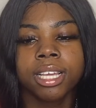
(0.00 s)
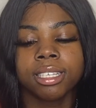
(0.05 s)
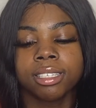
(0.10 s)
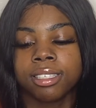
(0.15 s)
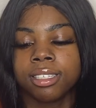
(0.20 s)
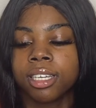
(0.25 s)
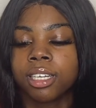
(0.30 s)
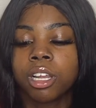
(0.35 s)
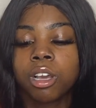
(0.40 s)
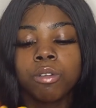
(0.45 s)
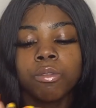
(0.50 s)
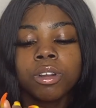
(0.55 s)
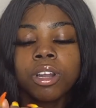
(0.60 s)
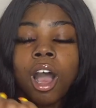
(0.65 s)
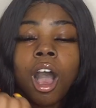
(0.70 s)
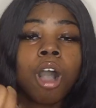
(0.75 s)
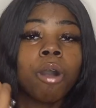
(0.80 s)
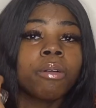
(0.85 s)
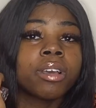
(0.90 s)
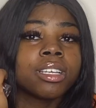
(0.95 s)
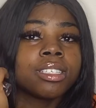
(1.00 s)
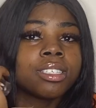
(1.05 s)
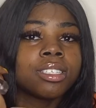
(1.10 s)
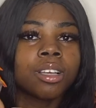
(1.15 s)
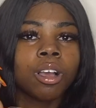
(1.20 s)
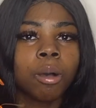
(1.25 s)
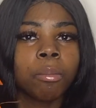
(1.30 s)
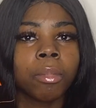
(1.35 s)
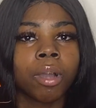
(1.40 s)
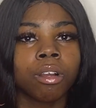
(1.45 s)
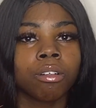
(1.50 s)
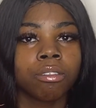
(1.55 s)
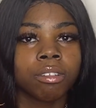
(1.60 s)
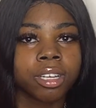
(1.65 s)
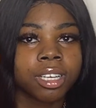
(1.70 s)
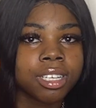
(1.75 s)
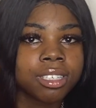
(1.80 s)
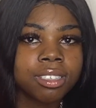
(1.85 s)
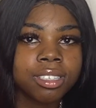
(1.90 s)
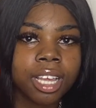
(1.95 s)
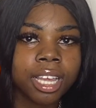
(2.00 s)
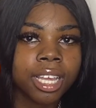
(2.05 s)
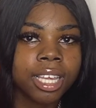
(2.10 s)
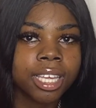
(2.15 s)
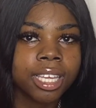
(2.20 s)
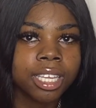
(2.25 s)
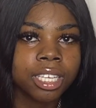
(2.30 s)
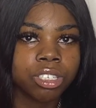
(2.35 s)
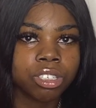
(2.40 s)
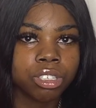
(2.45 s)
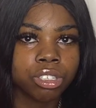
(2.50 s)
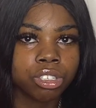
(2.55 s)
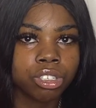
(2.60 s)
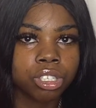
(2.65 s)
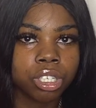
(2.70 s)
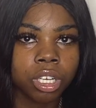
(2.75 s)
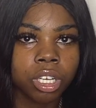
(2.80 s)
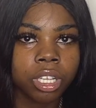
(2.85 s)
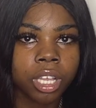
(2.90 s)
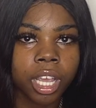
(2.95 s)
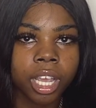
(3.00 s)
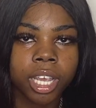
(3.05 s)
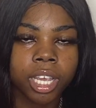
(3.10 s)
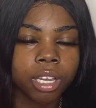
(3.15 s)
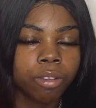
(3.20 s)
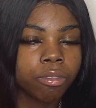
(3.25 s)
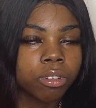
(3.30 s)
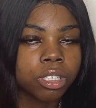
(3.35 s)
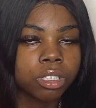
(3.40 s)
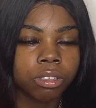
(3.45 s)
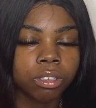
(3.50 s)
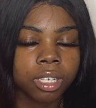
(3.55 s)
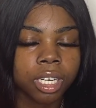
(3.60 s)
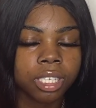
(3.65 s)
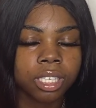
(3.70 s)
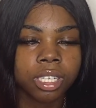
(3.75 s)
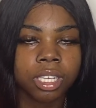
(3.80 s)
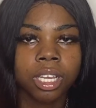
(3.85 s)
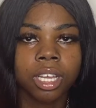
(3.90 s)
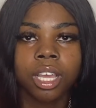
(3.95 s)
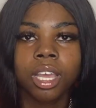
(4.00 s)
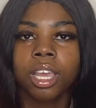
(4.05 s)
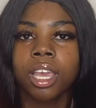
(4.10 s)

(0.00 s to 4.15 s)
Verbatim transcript: Zeno would always sit on my wrist, and he just chill there. He wouldn't do nothing.